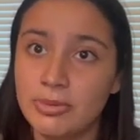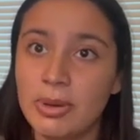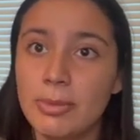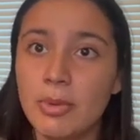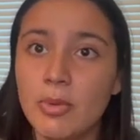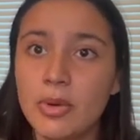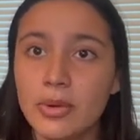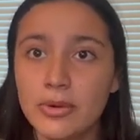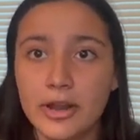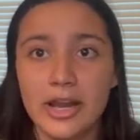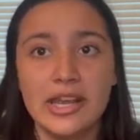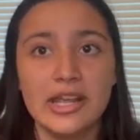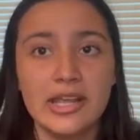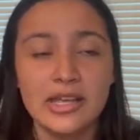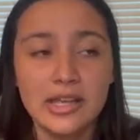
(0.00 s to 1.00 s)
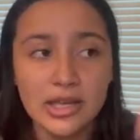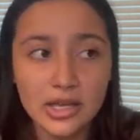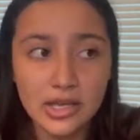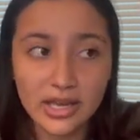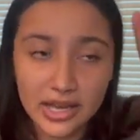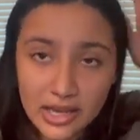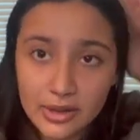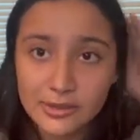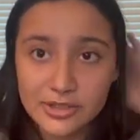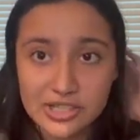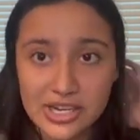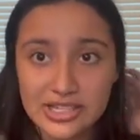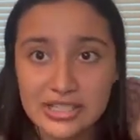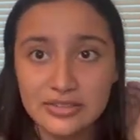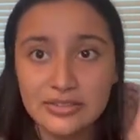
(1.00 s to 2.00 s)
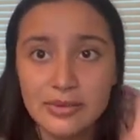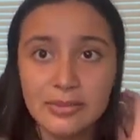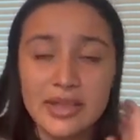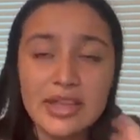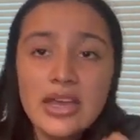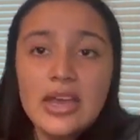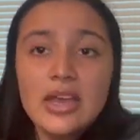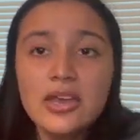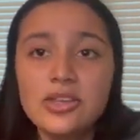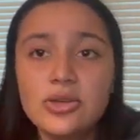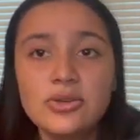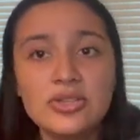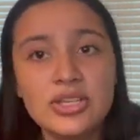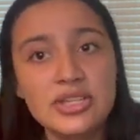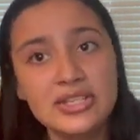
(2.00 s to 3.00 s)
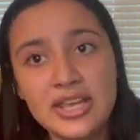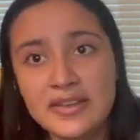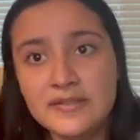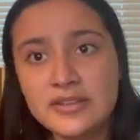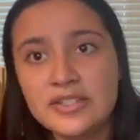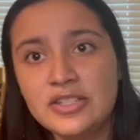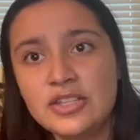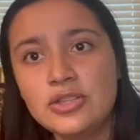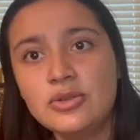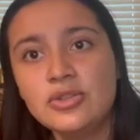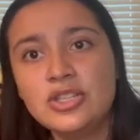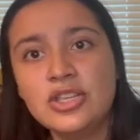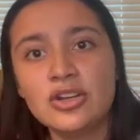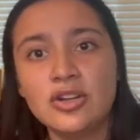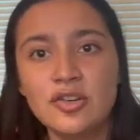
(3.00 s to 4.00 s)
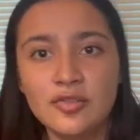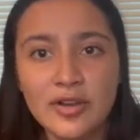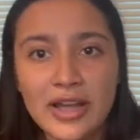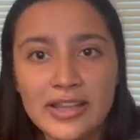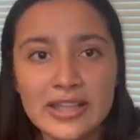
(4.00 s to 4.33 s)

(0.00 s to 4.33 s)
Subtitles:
People were getting rejected from like UC Davis and UC Irvine.